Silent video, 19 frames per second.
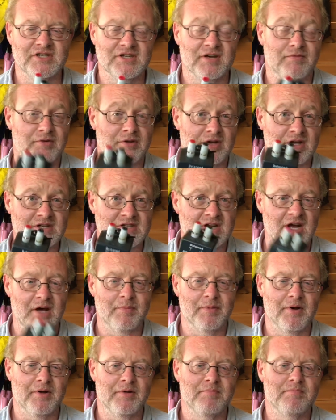stuff on the internet
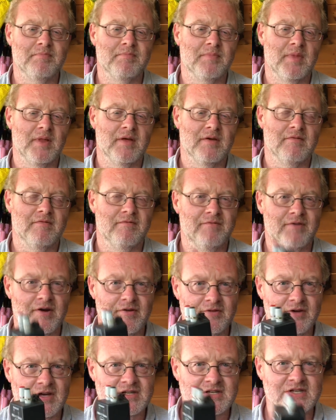about them.
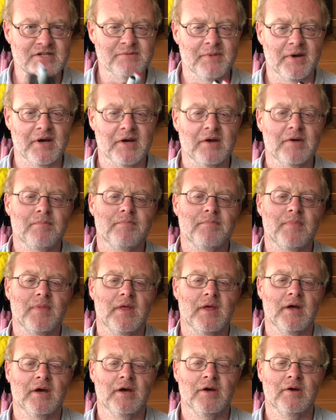Very easy to make.
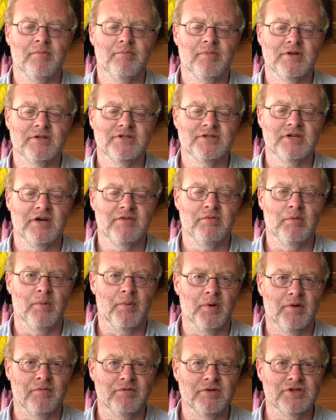But if you
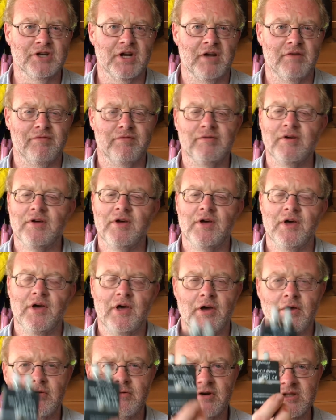want one off the shelf,
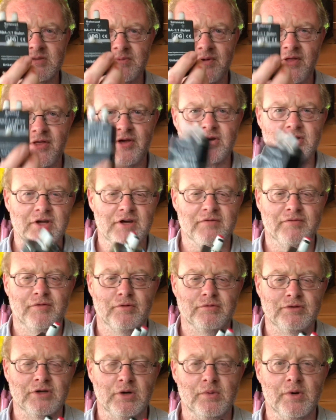it costs you about 30 or
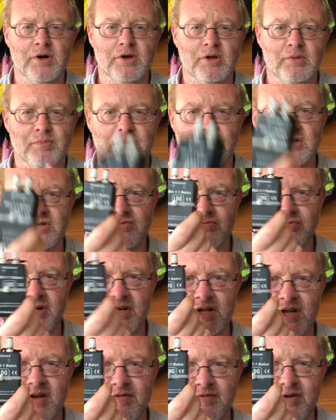40 quid. You put this
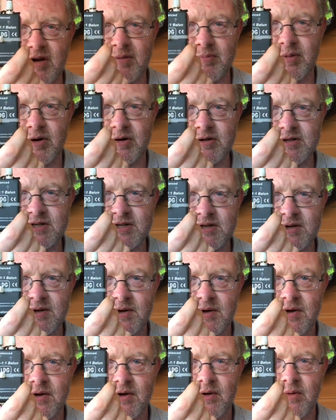right at the feed point,
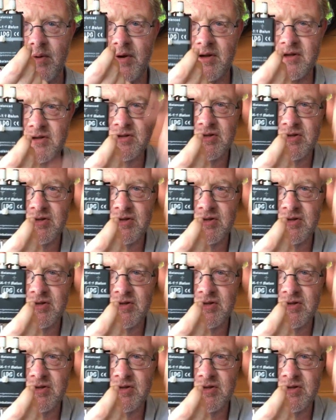where the